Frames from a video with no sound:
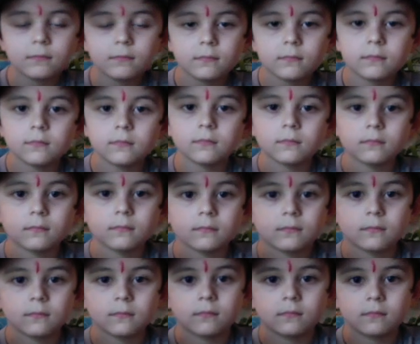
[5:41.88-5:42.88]

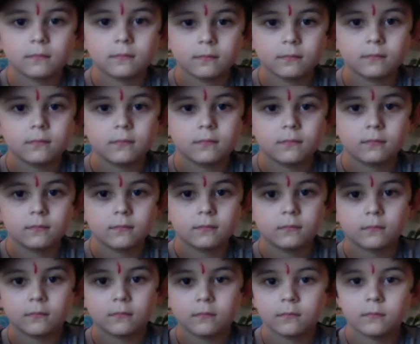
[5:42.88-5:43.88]

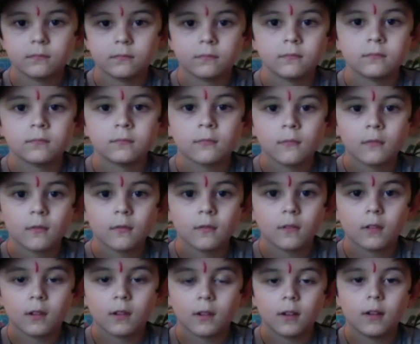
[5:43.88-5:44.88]

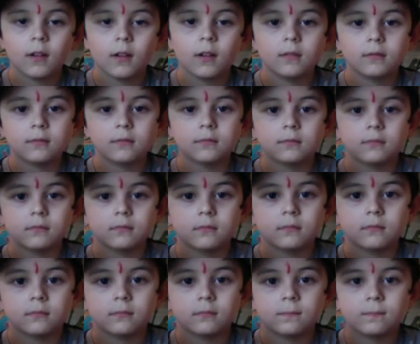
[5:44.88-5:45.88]

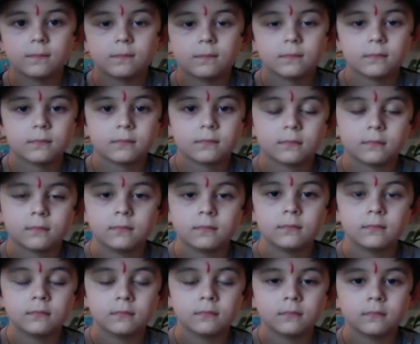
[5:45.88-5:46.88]

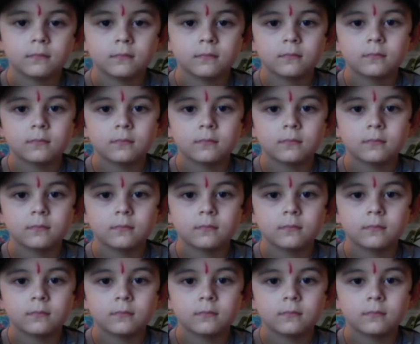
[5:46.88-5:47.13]
[no speech]